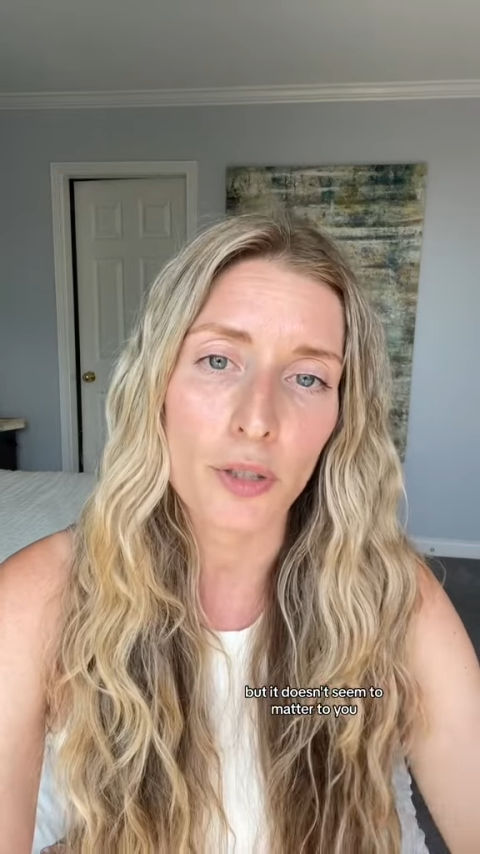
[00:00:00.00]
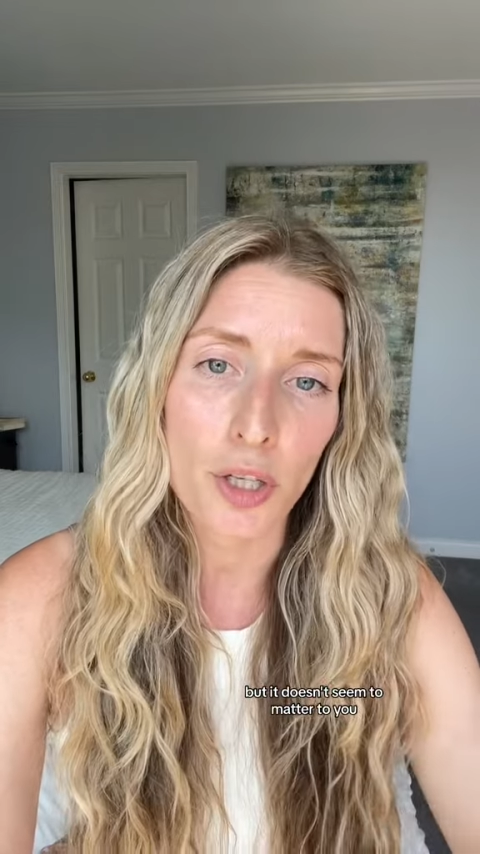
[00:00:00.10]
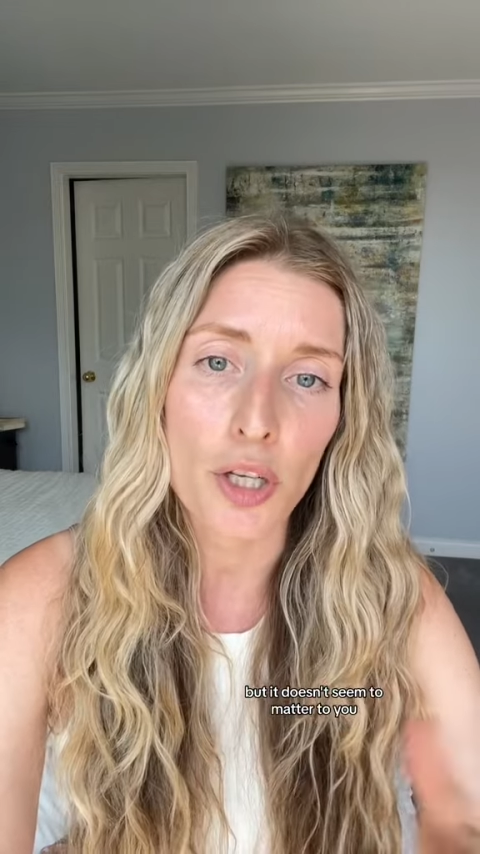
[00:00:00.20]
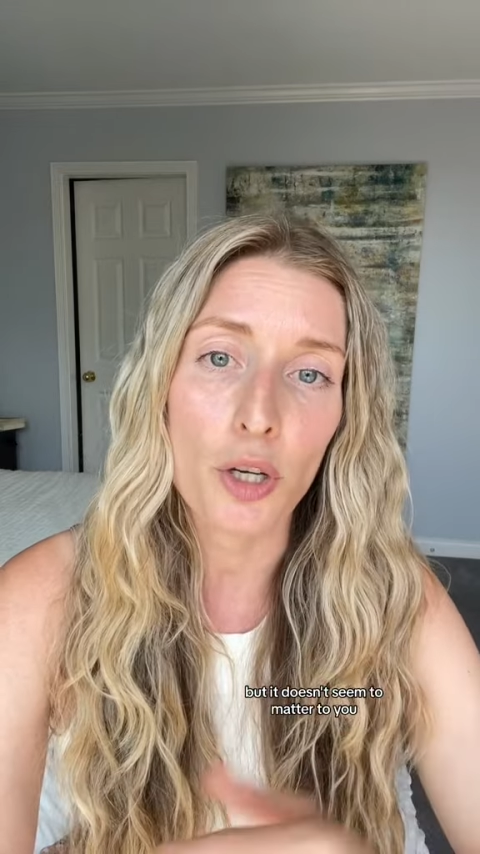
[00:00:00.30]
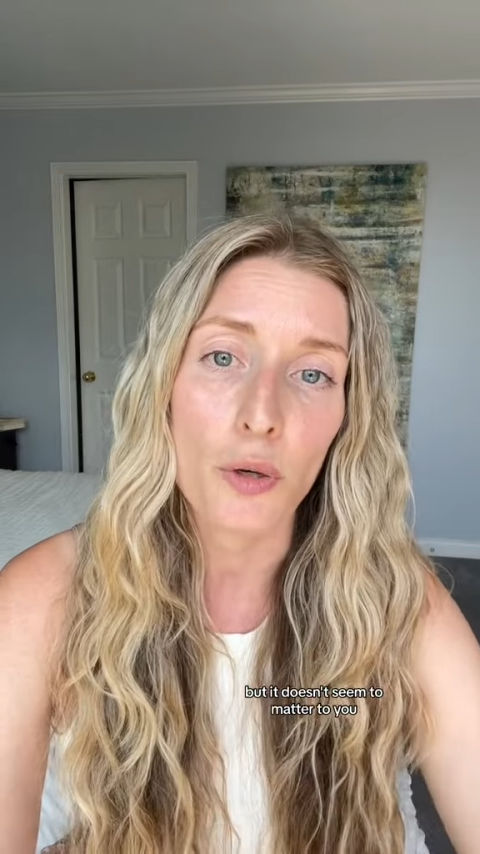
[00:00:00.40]
to
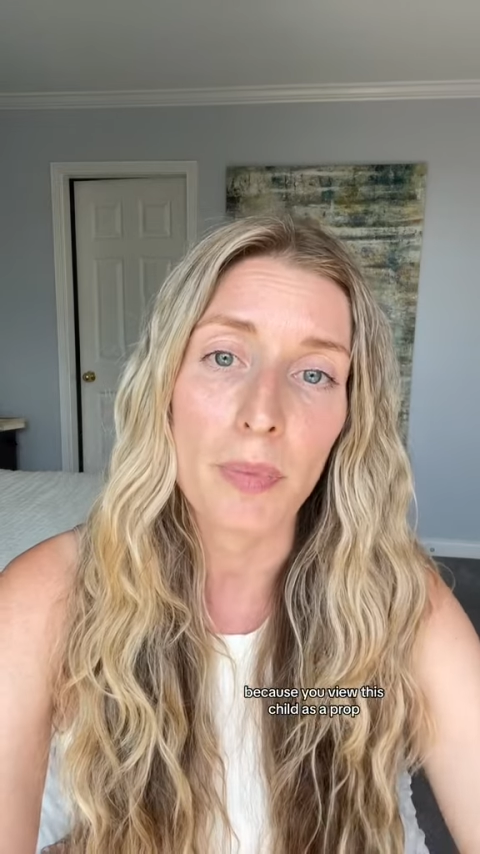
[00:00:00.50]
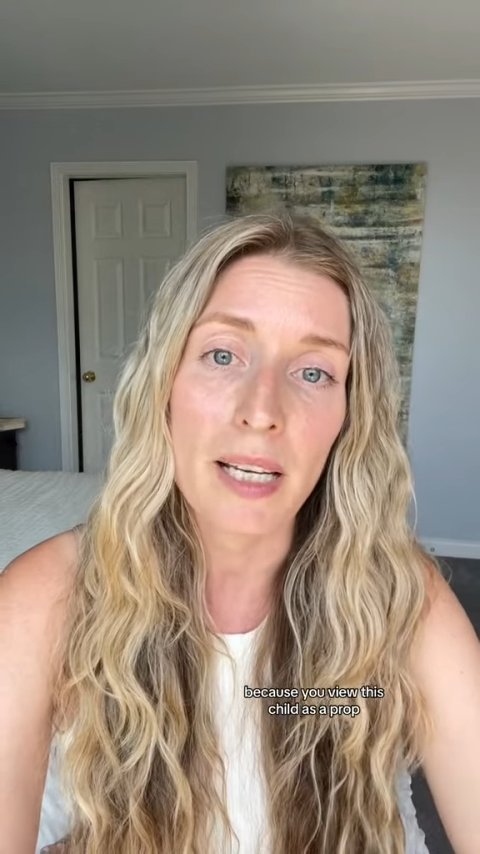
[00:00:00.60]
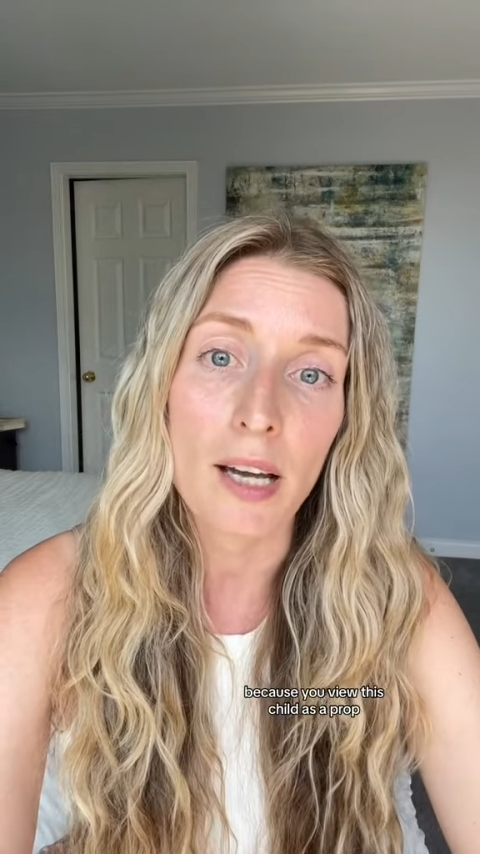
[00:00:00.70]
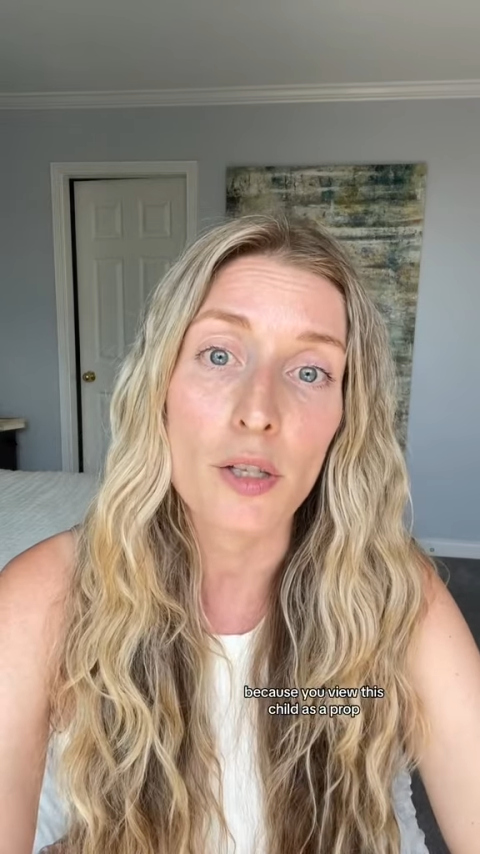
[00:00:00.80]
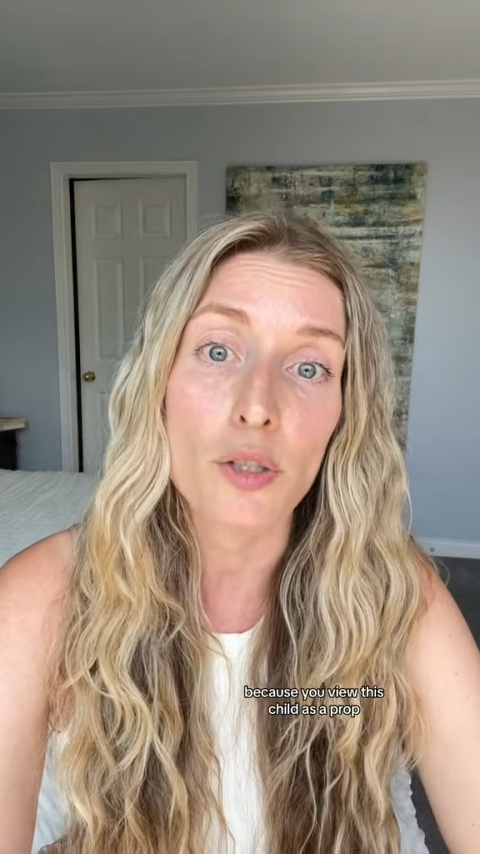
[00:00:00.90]
you
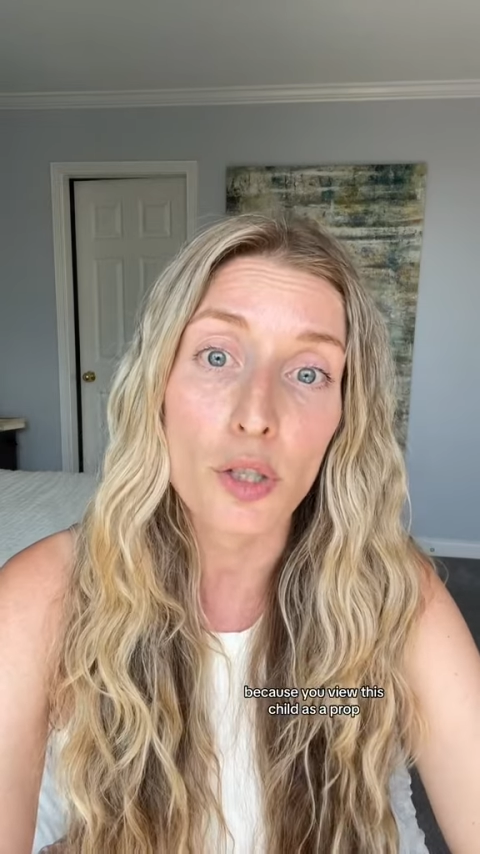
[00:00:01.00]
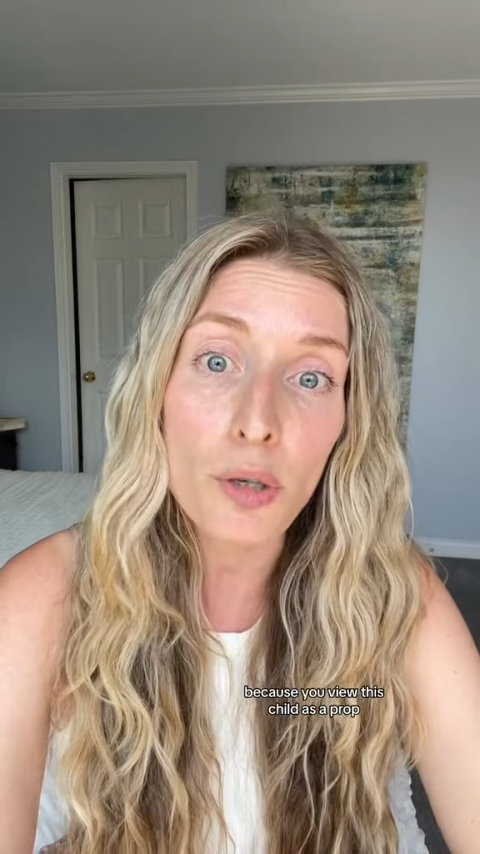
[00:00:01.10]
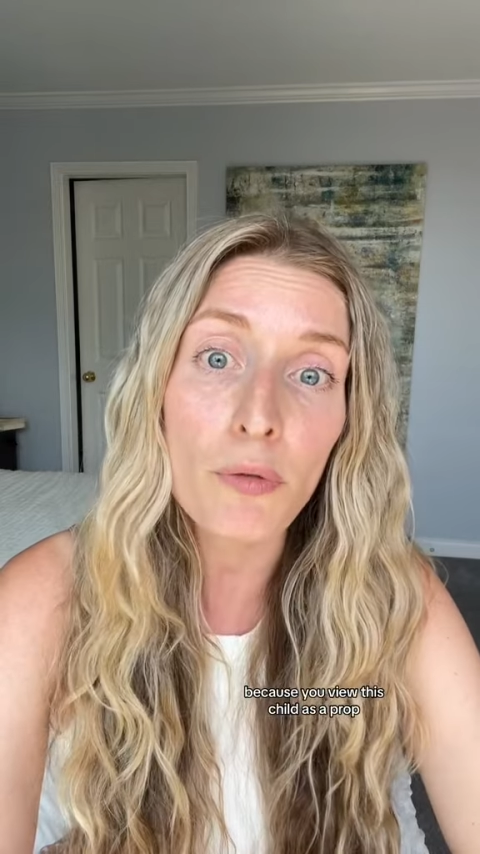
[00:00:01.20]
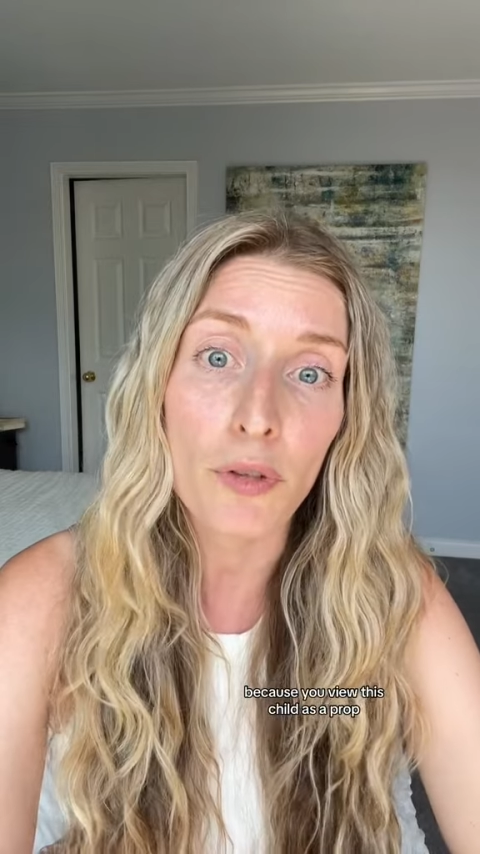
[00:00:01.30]
because you